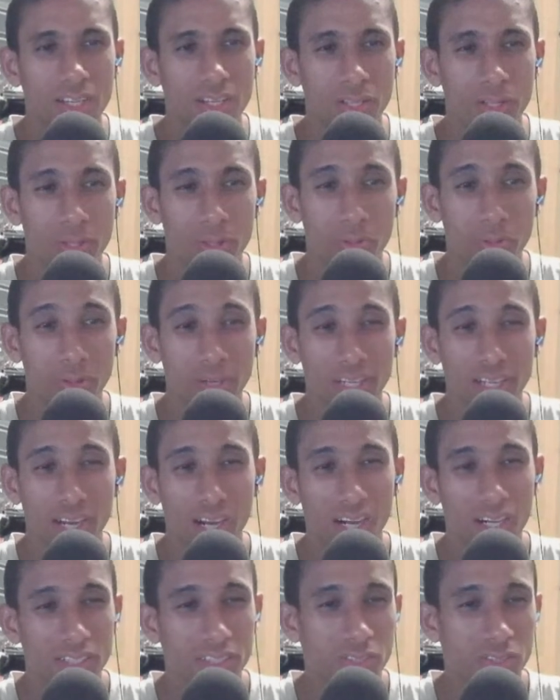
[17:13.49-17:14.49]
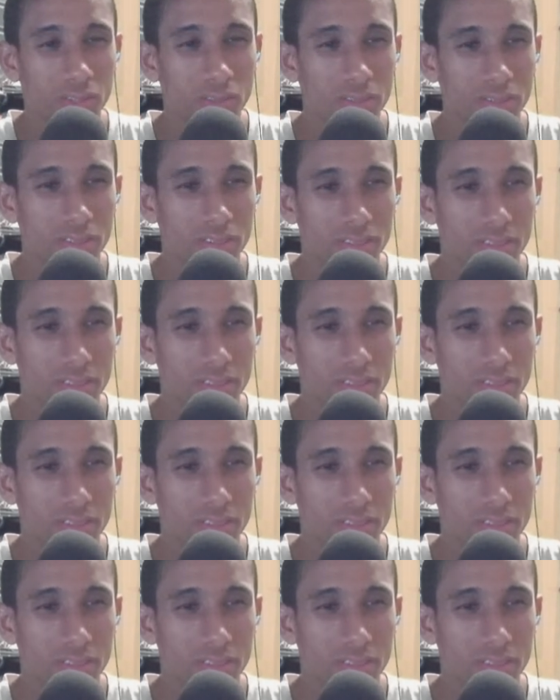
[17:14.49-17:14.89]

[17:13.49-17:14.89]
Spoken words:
3 consoles